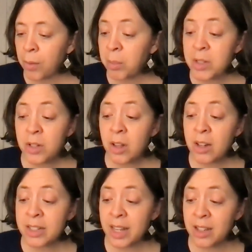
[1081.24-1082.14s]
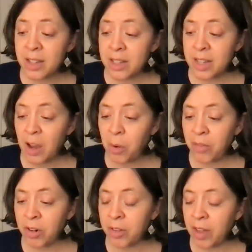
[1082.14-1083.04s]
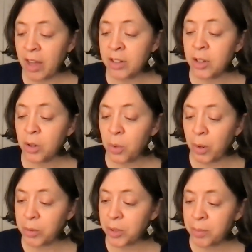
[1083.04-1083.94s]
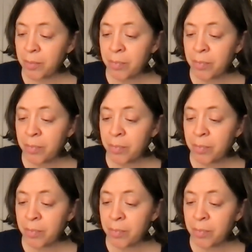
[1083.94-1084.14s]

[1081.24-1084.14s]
Mr. Locke tells us, however, that, quote,